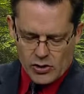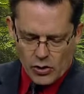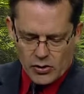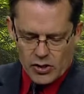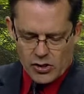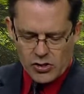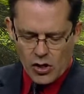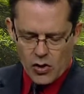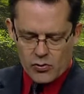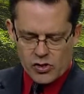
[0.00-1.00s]
so that the
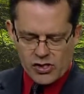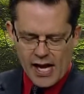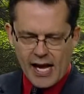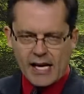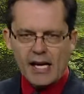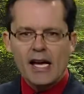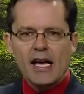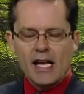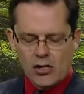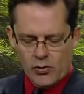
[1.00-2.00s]
stone sank
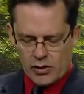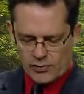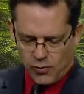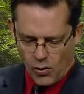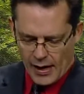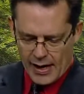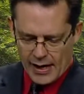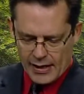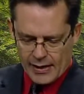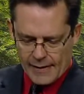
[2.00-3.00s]
into his
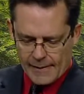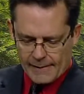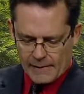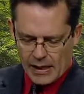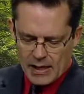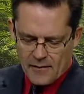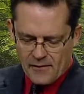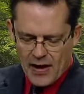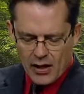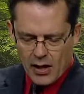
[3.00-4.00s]
forehead, and he
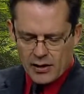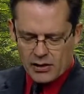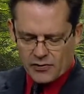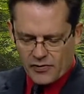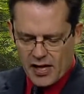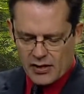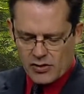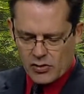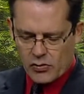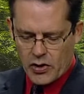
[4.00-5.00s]
fell on his
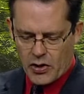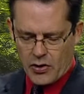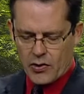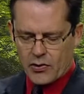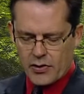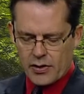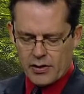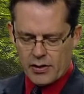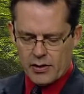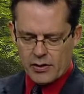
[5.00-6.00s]
face to the earth.
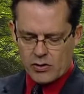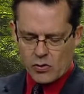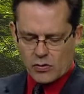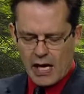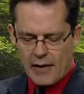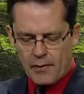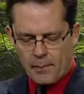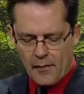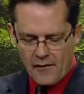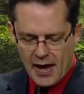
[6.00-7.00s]
So
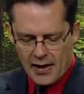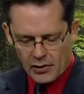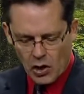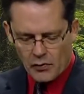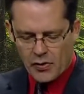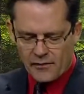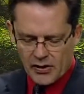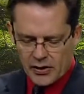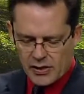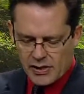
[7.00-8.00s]
David prevailed over the
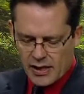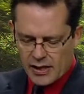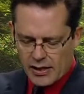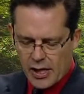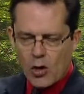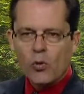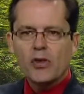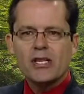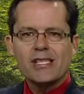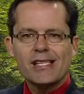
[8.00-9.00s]
Philistine
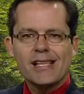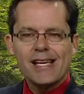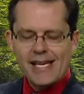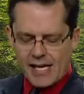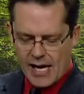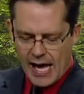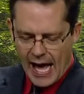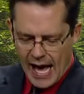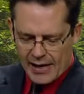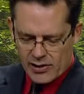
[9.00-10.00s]
with a sling
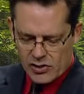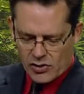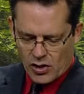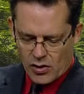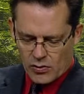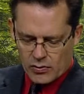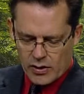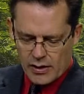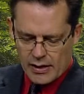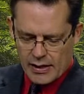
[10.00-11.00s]
and a
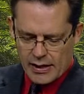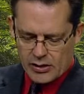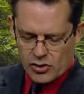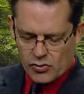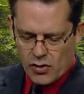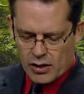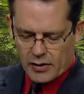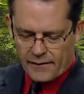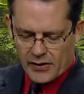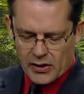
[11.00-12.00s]
stone, and struck
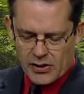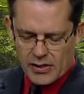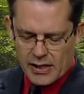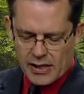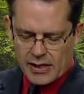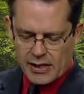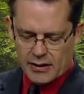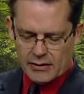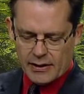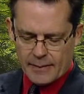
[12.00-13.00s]
the Philistine and
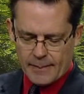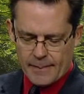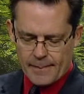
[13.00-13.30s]
killed him.